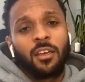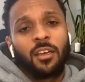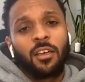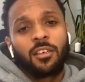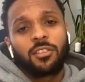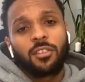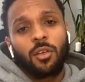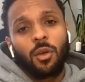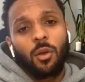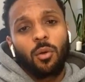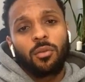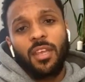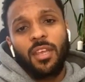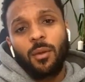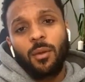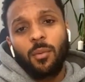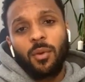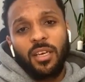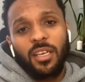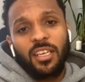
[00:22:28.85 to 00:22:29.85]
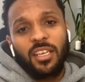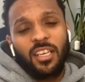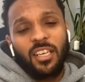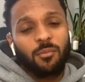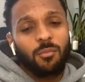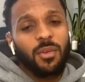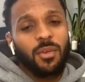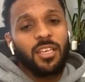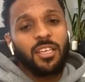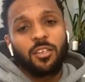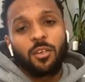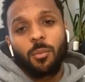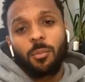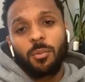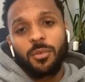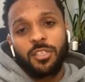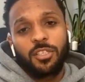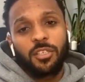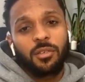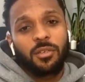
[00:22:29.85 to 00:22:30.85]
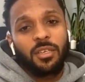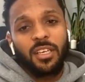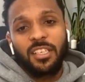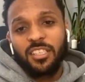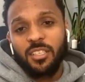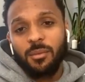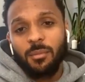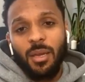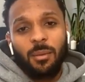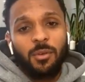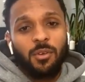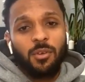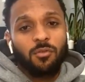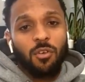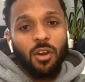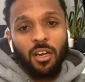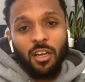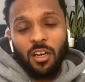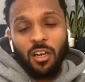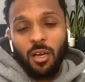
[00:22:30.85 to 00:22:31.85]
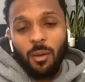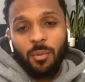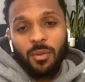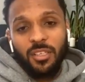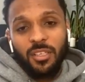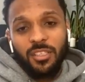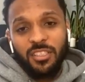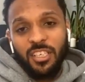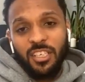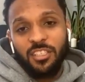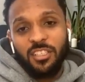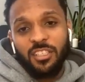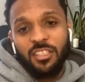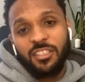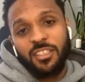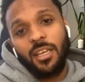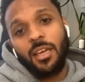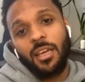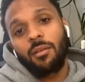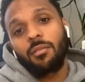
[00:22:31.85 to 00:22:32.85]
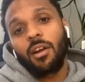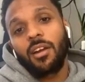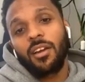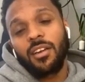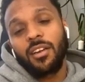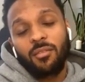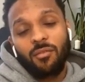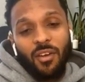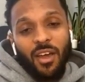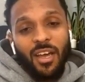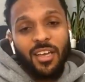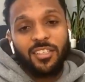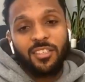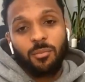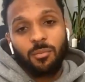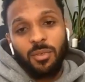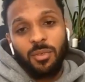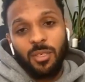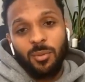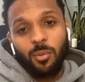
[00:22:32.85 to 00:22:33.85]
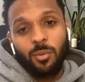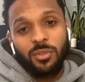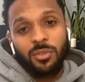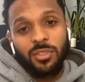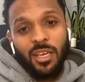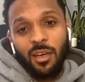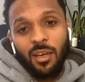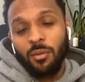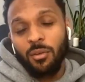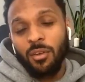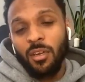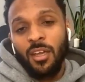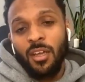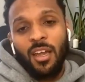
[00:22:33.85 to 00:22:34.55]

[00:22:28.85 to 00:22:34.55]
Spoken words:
So they were going to give me the opportunity to maybe run a couple of sessions there where I can invite some people down.